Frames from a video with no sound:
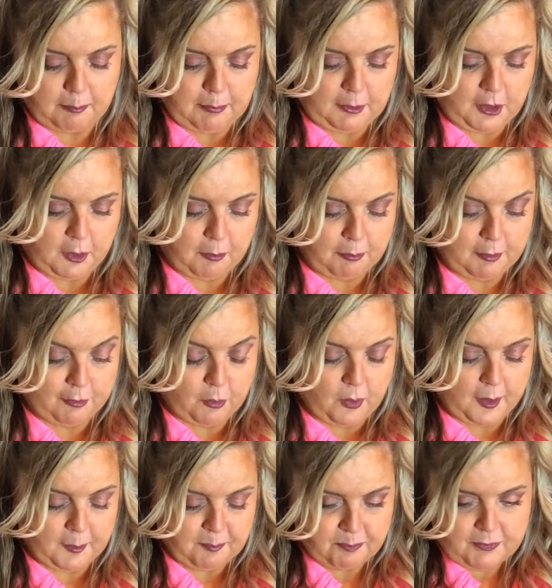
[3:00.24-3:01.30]
below
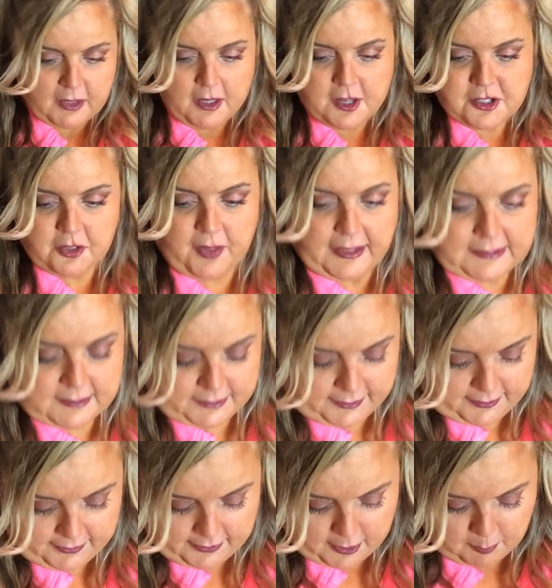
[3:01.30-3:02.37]
before. So that's
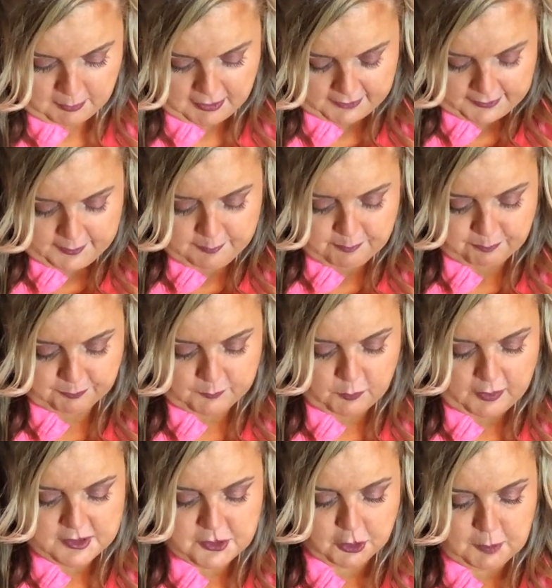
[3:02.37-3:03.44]
the Armani.
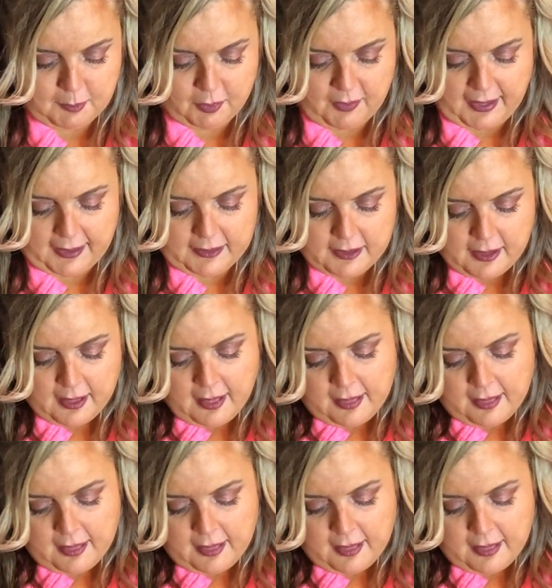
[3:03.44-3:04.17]
I told you about that.